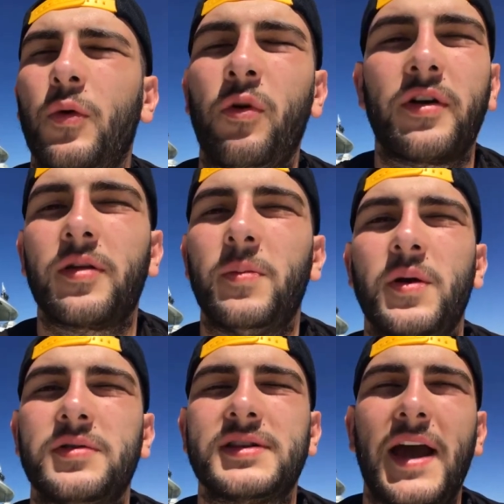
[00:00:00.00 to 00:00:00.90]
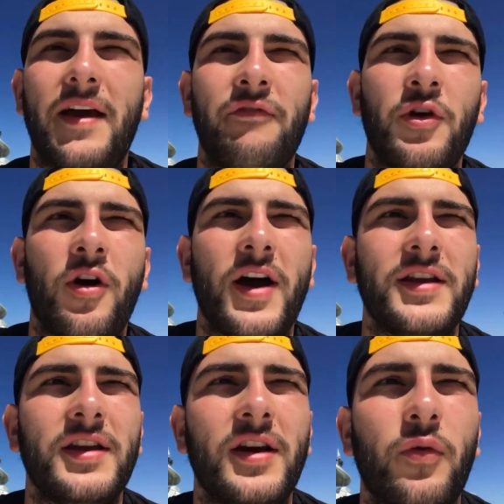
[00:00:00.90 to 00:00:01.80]
one of the boats. I have no
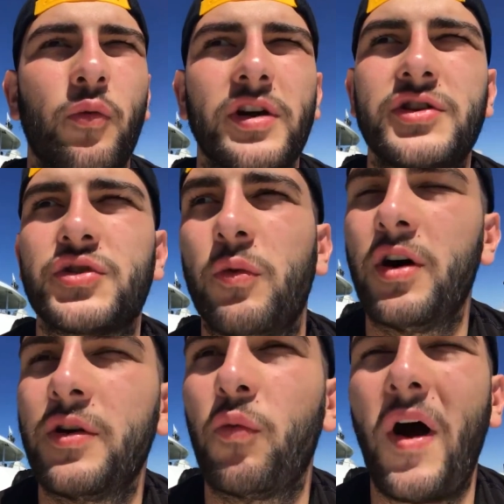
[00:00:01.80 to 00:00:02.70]
idea which one,